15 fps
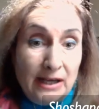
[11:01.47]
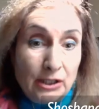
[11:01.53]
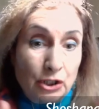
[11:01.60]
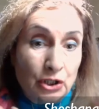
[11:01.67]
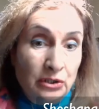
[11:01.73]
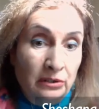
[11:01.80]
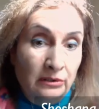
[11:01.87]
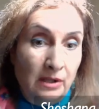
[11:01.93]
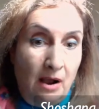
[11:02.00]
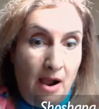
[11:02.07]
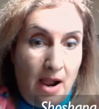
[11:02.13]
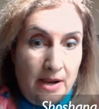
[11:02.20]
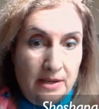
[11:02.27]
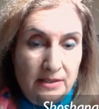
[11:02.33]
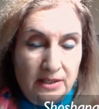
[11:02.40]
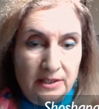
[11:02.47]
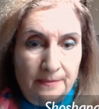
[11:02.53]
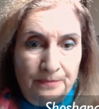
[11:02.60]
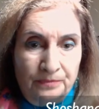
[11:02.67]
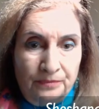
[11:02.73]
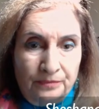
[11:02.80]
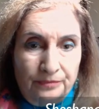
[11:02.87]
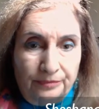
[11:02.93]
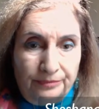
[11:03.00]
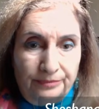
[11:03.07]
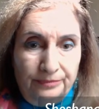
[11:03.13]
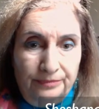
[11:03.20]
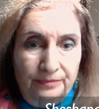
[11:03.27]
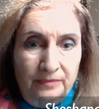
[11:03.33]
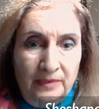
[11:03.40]
rationalize,
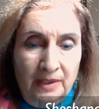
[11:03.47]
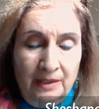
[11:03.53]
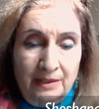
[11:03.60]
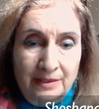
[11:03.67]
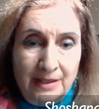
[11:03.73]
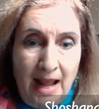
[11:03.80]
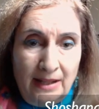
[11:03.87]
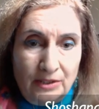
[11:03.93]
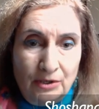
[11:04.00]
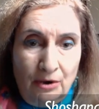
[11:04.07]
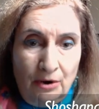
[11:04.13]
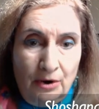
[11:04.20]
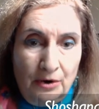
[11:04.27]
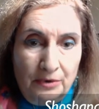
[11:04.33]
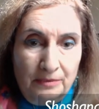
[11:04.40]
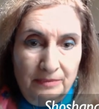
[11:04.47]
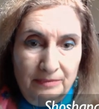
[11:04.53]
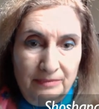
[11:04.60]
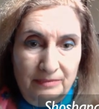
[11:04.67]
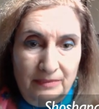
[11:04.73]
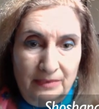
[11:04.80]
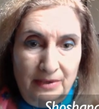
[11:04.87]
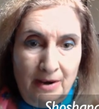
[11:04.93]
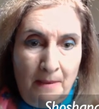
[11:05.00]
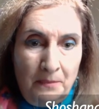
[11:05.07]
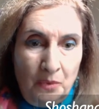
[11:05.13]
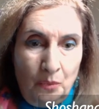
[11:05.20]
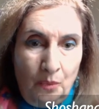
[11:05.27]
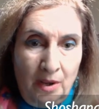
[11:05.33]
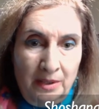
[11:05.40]
because that's our
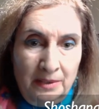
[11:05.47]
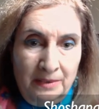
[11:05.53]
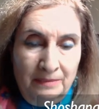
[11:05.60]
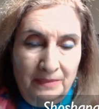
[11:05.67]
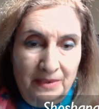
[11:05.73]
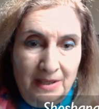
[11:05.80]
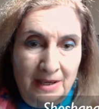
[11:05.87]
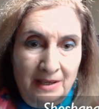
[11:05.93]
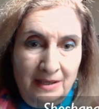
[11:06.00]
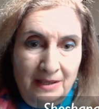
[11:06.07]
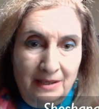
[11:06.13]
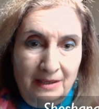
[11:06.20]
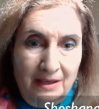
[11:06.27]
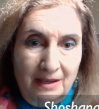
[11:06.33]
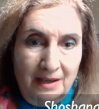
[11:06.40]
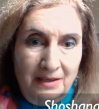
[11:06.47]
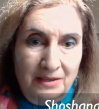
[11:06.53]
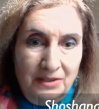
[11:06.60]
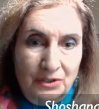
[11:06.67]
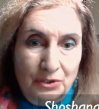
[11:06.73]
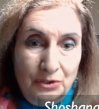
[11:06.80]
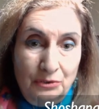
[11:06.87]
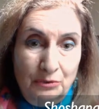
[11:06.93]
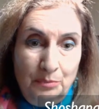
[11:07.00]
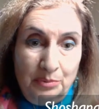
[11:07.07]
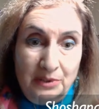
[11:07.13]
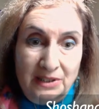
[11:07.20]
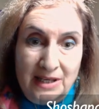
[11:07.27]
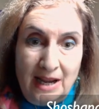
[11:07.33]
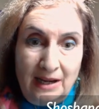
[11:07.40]
number one thing is to
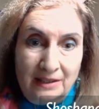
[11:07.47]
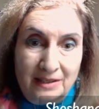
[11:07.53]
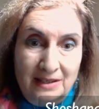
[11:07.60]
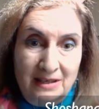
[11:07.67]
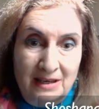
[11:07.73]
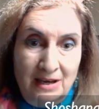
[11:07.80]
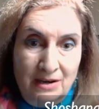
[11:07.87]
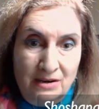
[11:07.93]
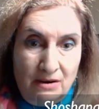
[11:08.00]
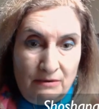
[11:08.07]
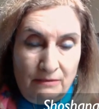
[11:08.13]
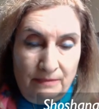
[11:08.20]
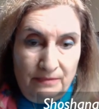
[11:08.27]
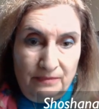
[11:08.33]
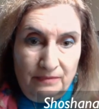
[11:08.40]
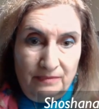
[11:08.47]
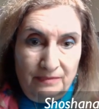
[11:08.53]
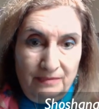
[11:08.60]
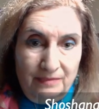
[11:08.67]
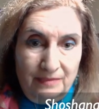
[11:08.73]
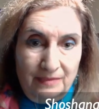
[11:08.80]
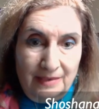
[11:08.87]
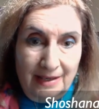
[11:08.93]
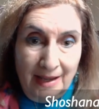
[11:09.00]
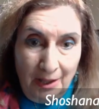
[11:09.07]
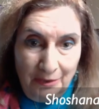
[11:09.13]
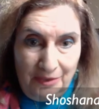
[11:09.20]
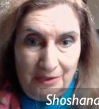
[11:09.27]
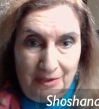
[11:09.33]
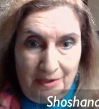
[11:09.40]
protect the ego, the
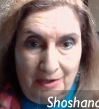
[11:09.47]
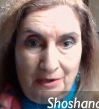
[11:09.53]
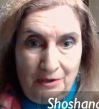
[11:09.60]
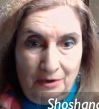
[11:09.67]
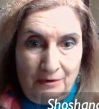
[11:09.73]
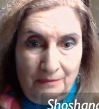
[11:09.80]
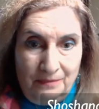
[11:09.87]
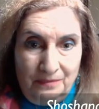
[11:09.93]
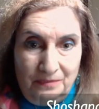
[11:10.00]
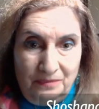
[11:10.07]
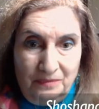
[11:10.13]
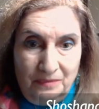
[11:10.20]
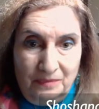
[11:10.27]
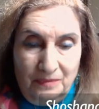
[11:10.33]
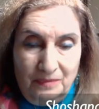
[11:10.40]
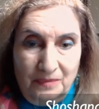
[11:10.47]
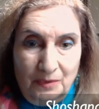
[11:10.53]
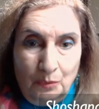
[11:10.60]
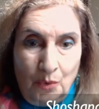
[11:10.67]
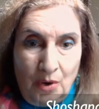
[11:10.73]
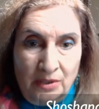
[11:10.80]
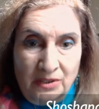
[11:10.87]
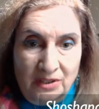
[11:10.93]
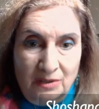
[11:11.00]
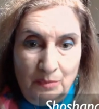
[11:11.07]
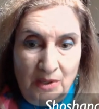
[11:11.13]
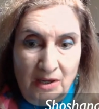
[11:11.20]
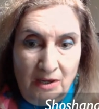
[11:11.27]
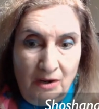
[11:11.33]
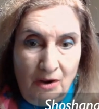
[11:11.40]
healthy ego that wants
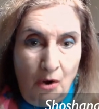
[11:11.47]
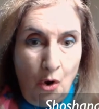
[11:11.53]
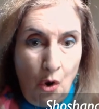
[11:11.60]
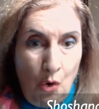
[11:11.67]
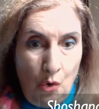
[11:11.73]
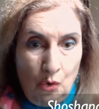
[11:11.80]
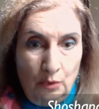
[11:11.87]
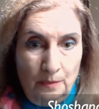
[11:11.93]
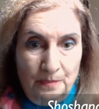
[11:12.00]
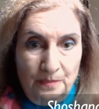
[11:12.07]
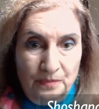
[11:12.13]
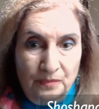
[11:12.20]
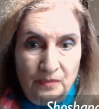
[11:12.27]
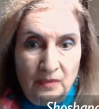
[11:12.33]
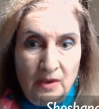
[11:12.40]
to be whole.